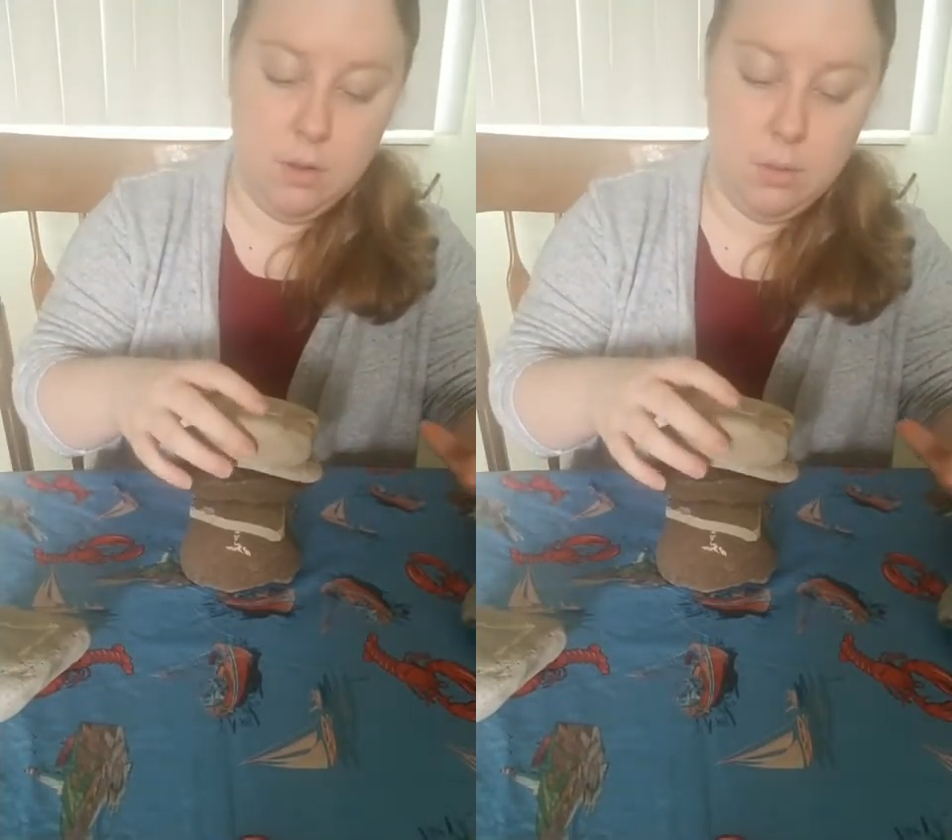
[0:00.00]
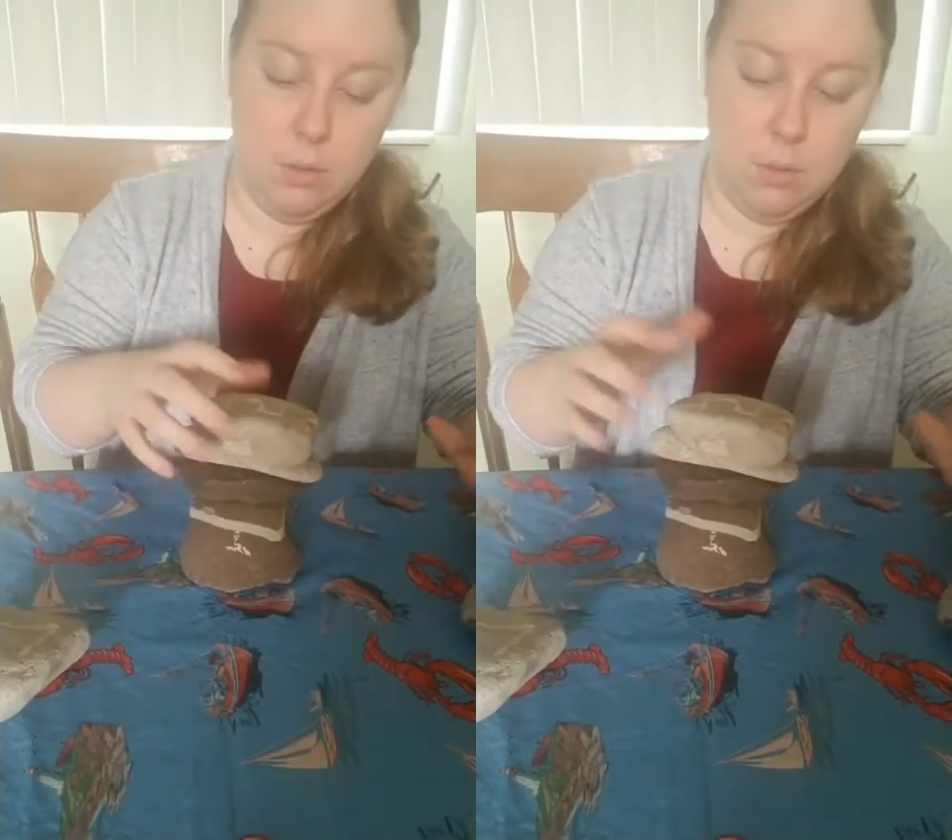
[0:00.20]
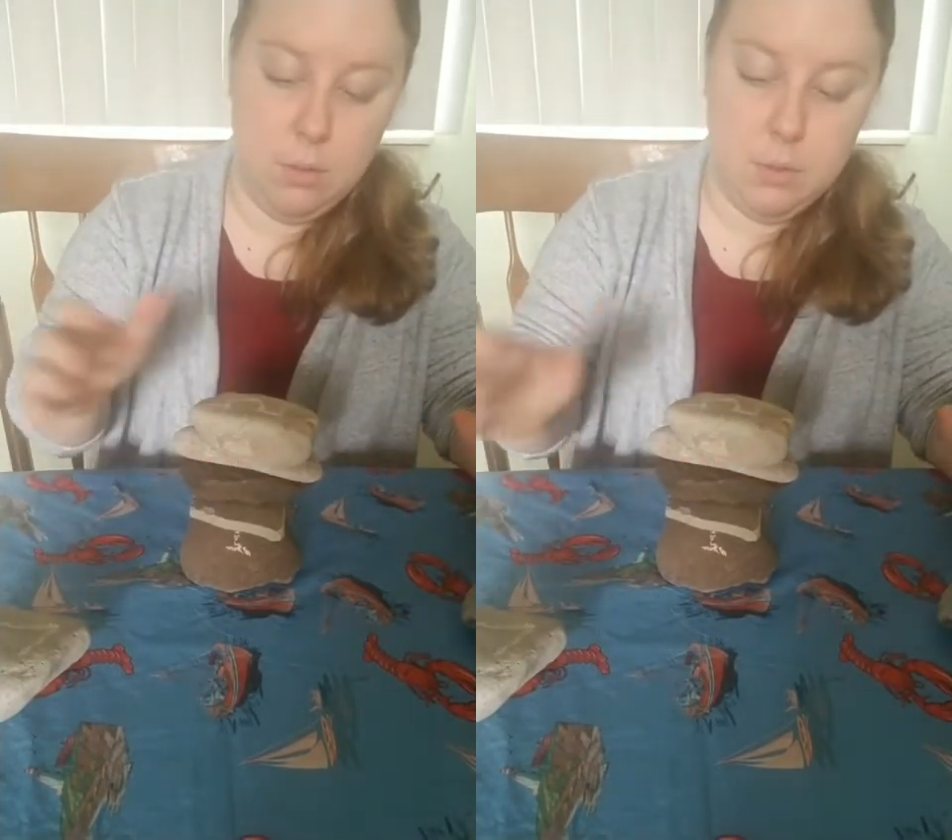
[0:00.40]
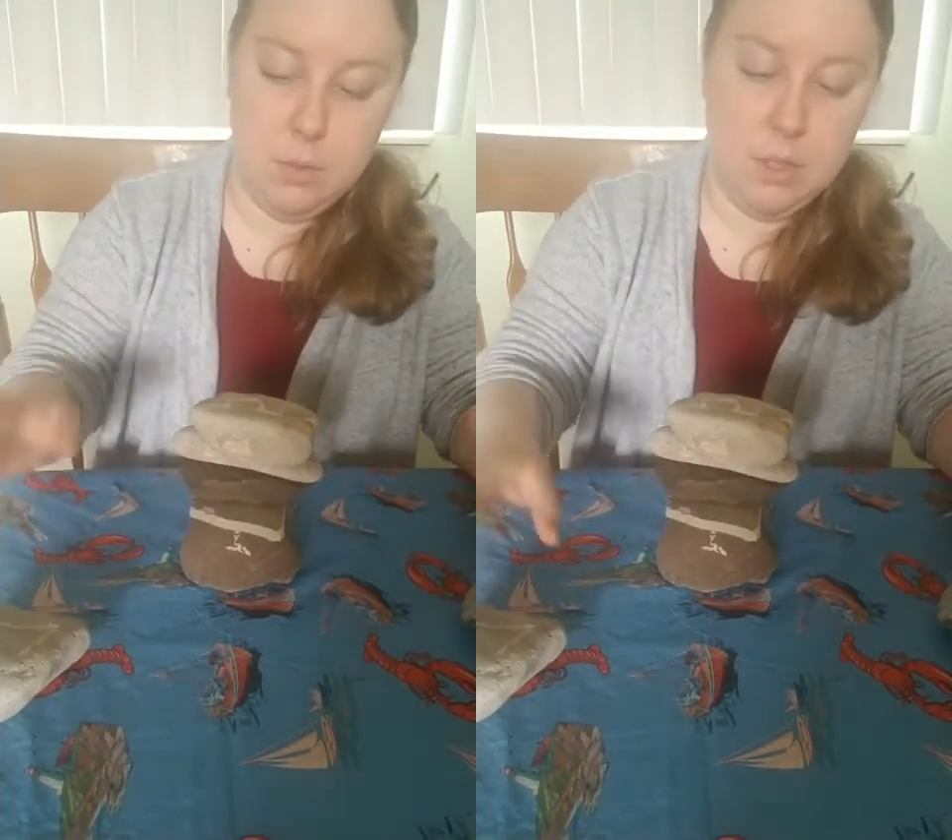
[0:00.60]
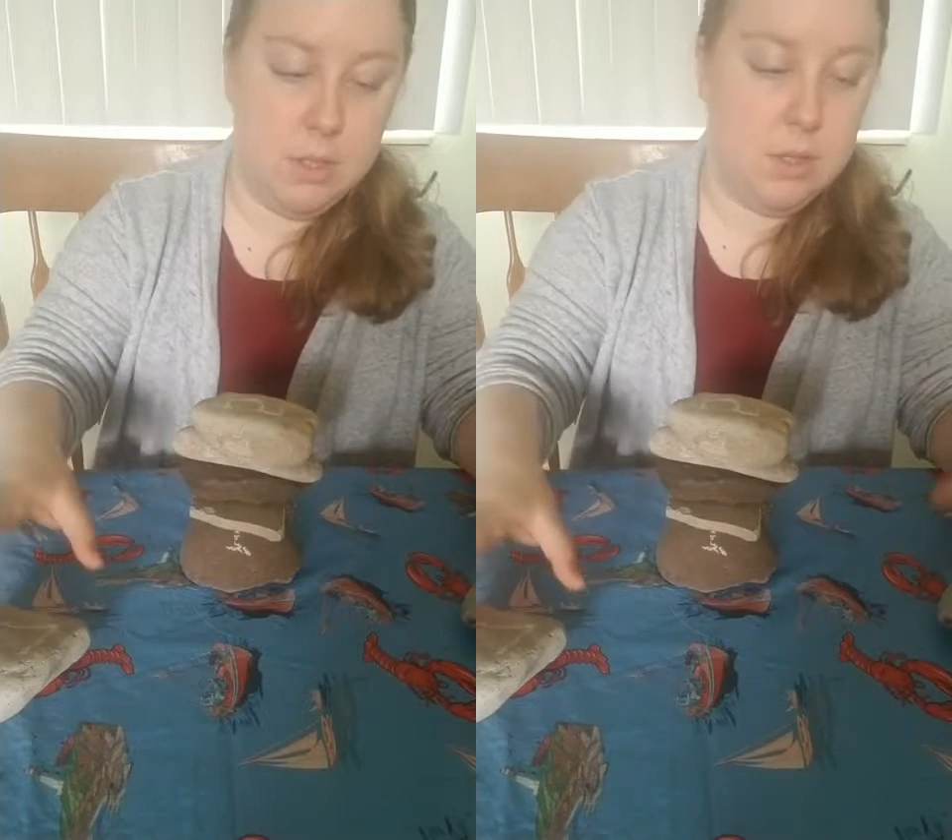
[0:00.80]

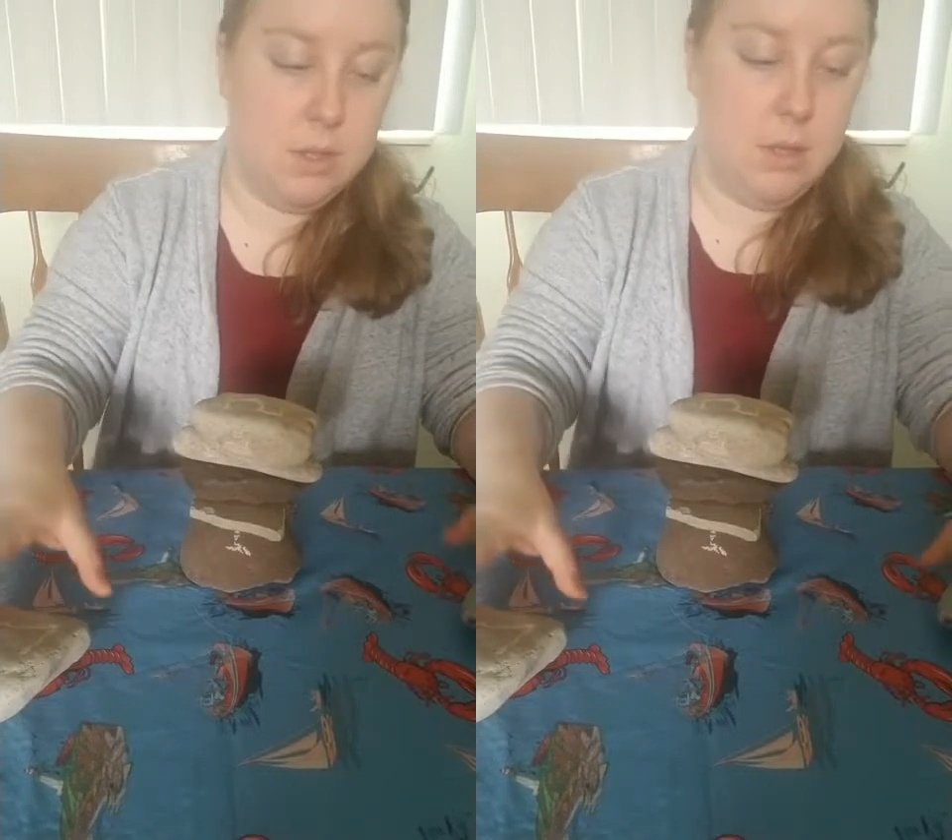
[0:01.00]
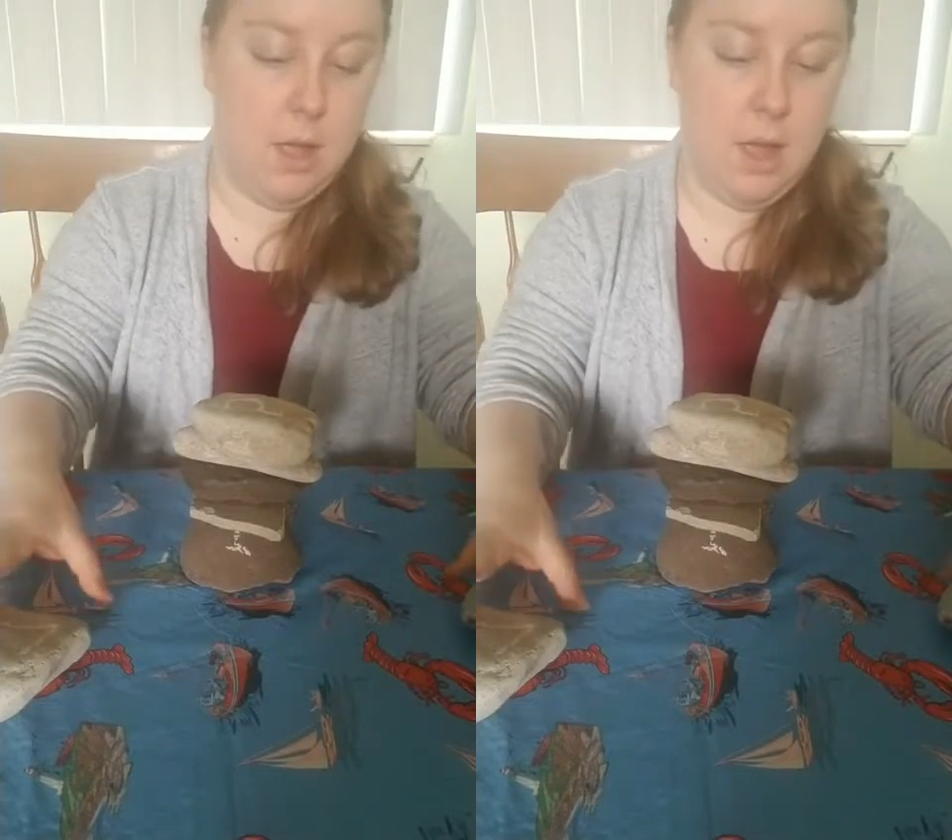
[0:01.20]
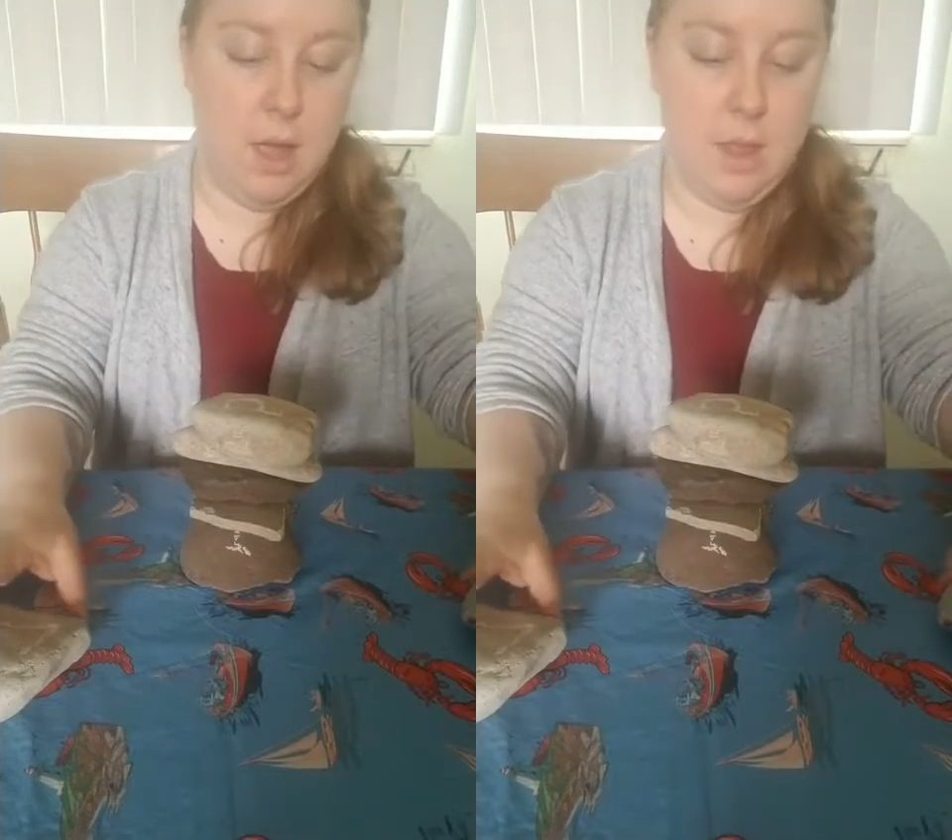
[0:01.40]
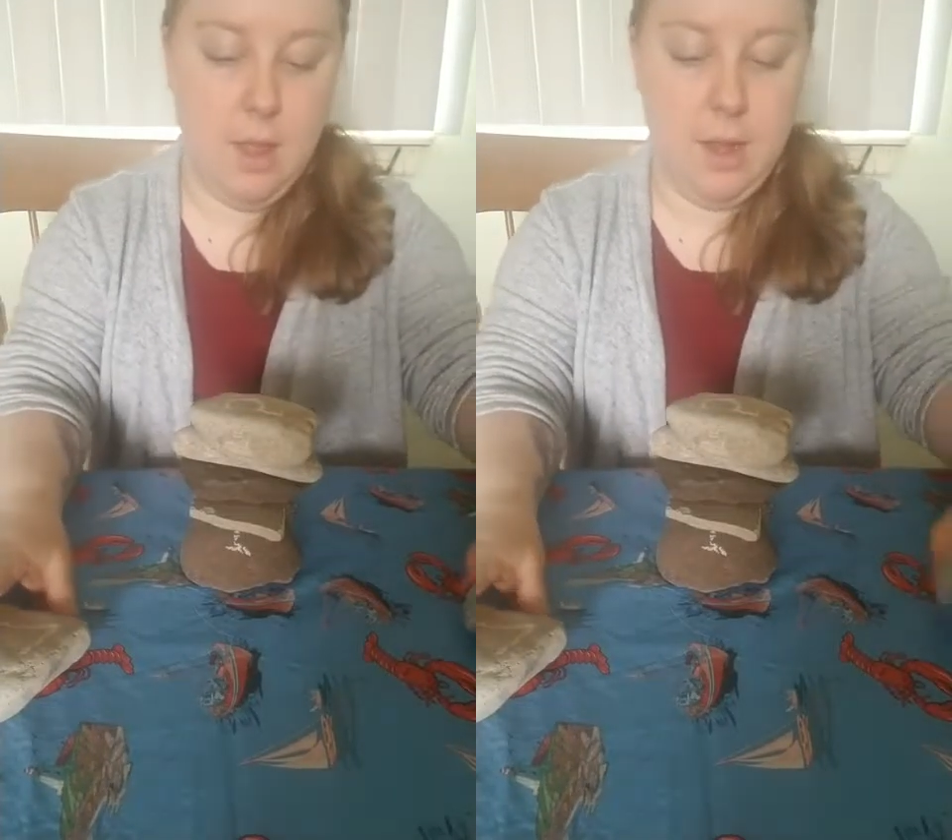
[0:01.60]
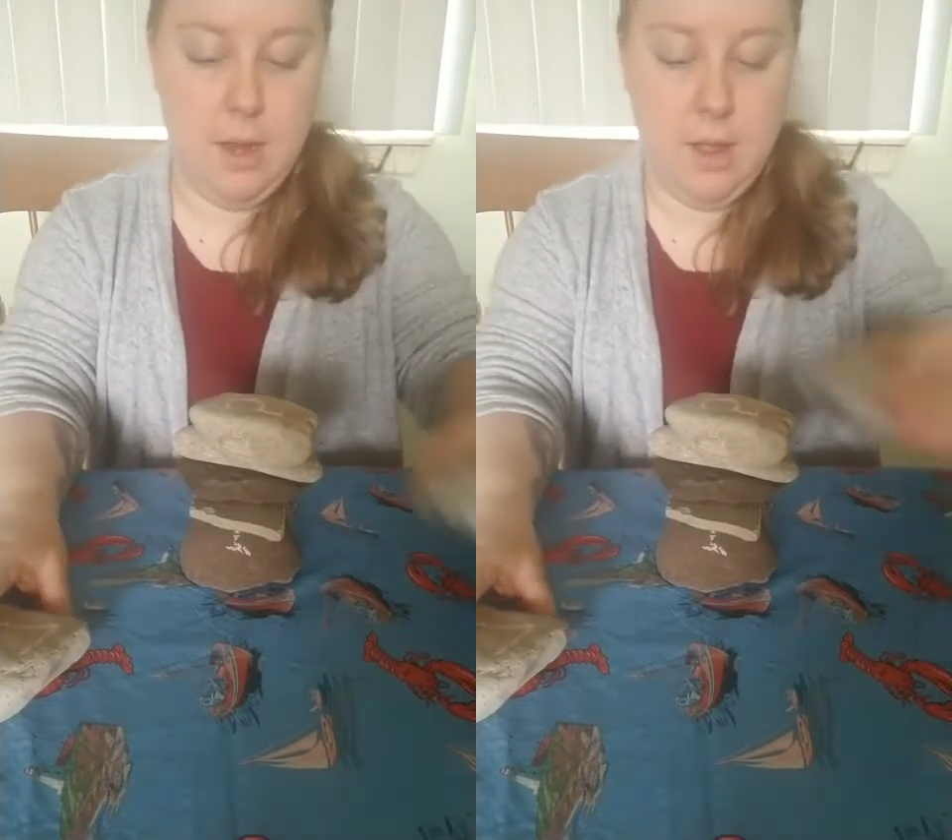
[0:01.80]
Oops. And
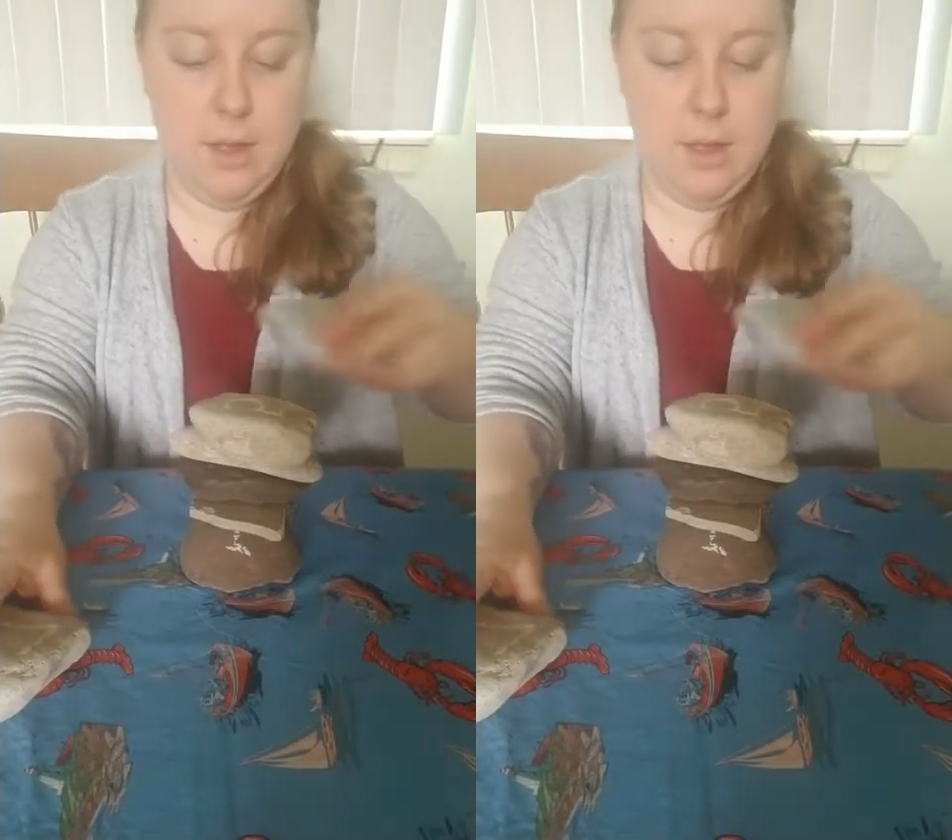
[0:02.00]
then